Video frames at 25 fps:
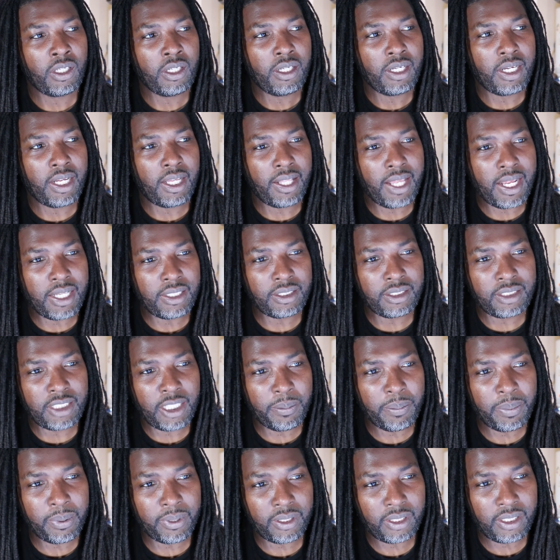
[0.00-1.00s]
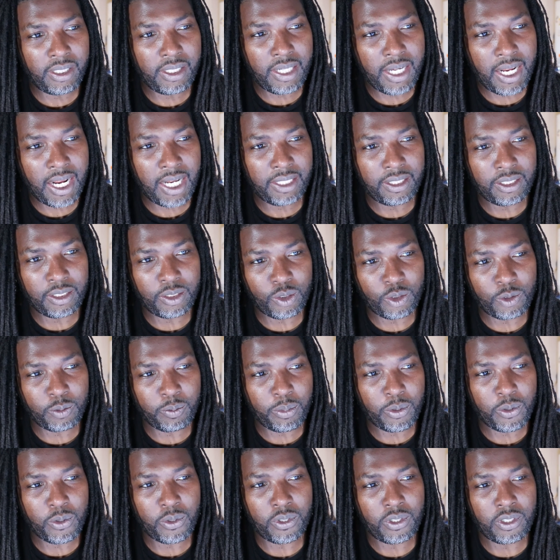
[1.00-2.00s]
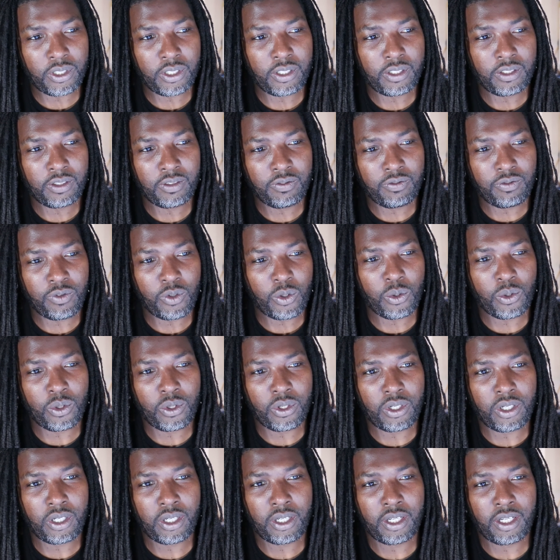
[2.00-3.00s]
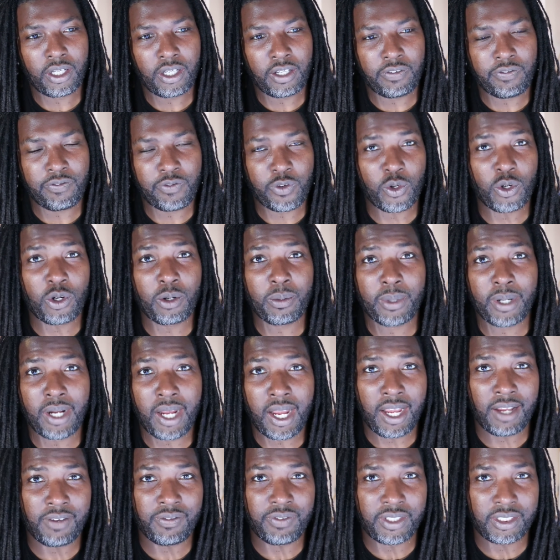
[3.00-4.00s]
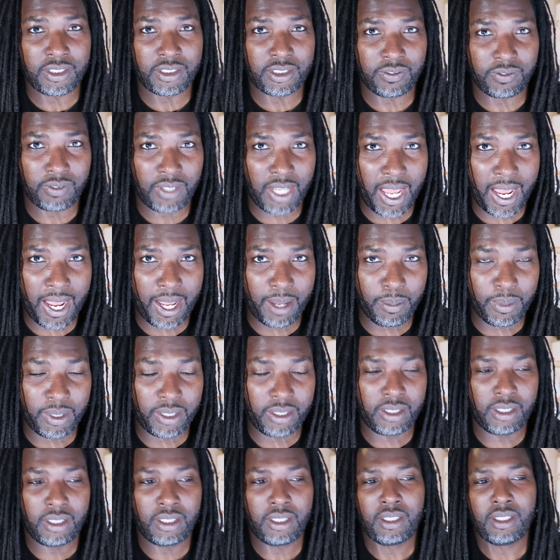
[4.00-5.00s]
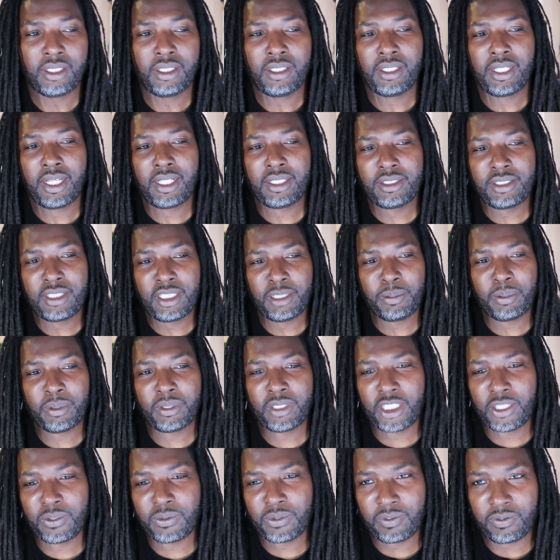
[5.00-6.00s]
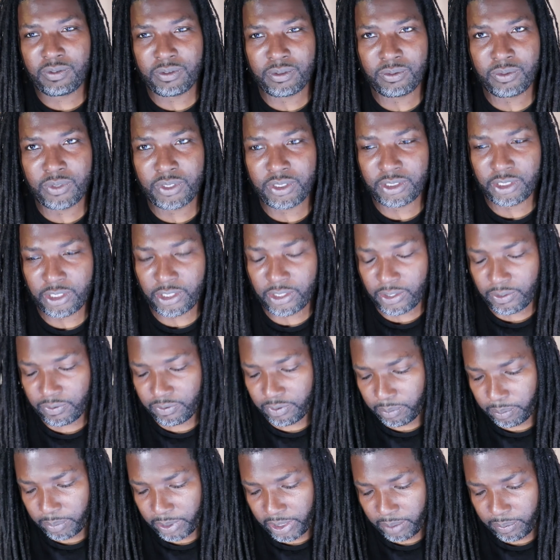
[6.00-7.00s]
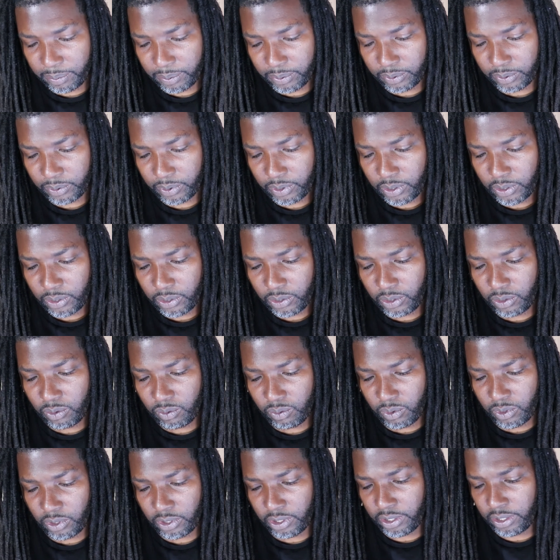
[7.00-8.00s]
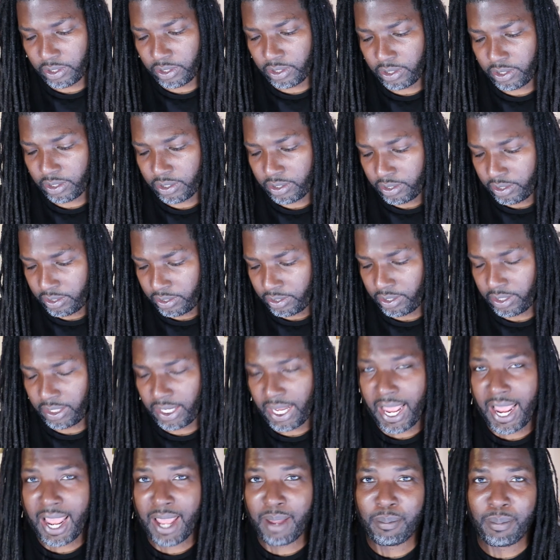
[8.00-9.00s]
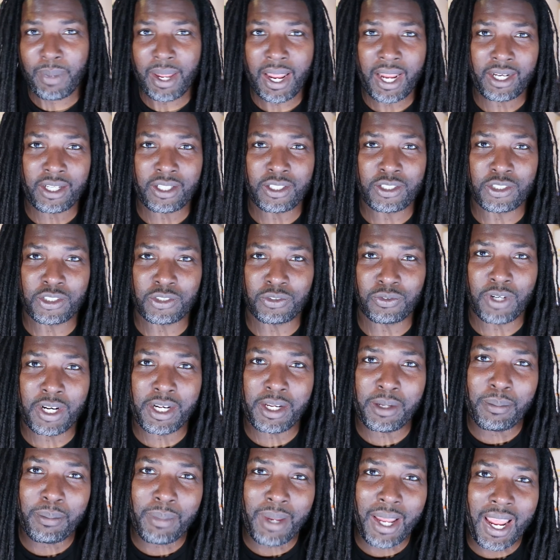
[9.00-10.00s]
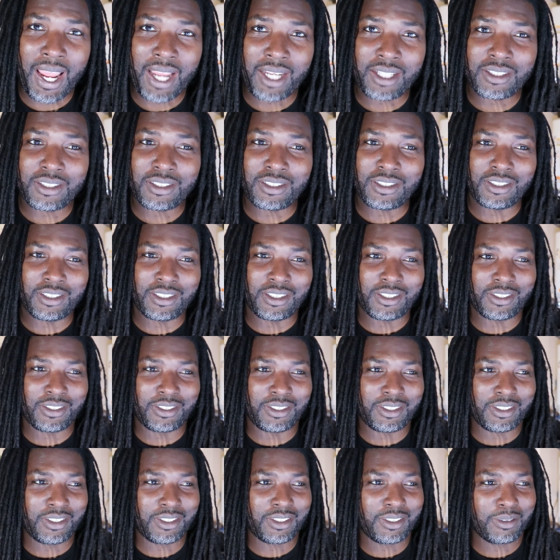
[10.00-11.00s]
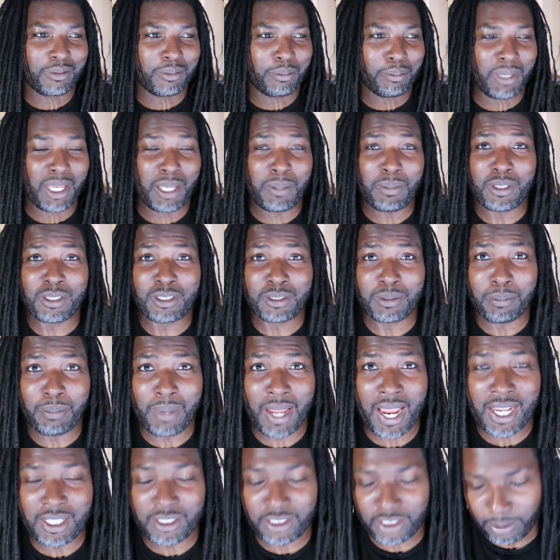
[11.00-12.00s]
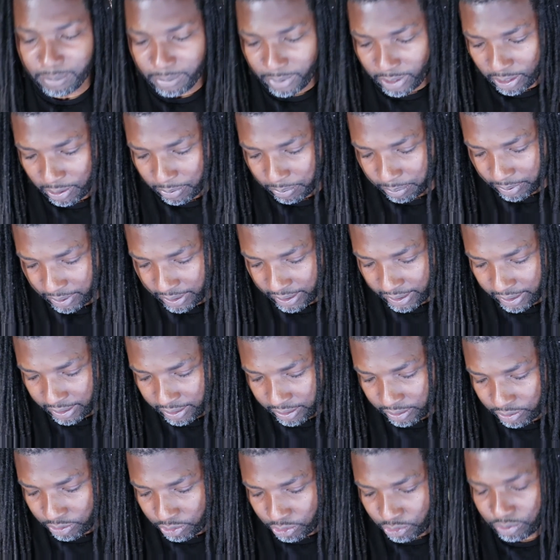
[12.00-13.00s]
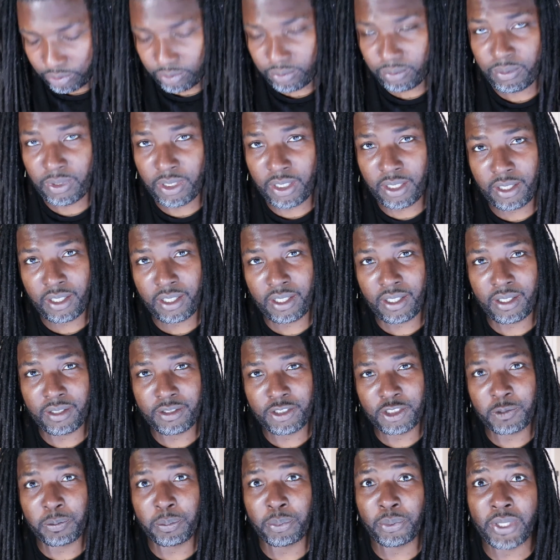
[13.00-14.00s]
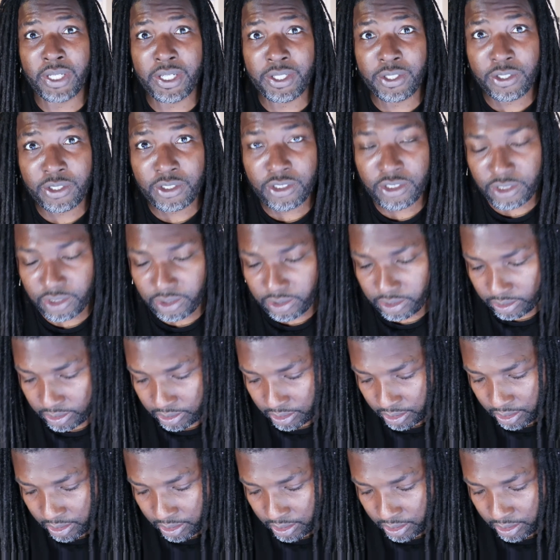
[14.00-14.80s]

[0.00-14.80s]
Now that's typically not the sport for a former offensive lineman. That's typically reserved for people who were your linebackers, your running backs, maybe some basketball players, sprinters,